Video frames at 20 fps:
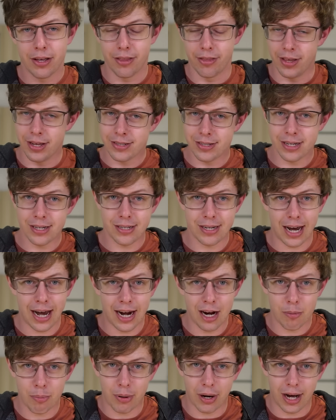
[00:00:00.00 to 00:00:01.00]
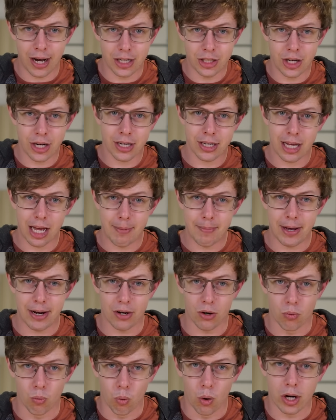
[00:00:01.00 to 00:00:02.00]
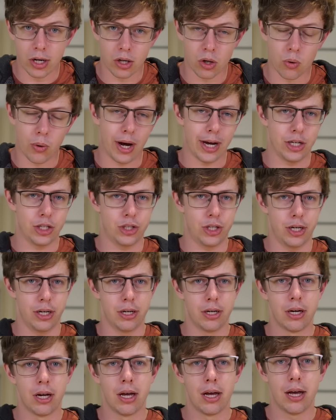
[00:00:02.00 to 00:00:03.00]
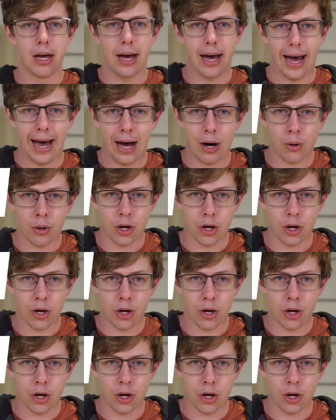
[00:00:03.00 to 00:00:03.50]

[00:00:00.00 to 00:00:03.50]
This entire project came down to one question: how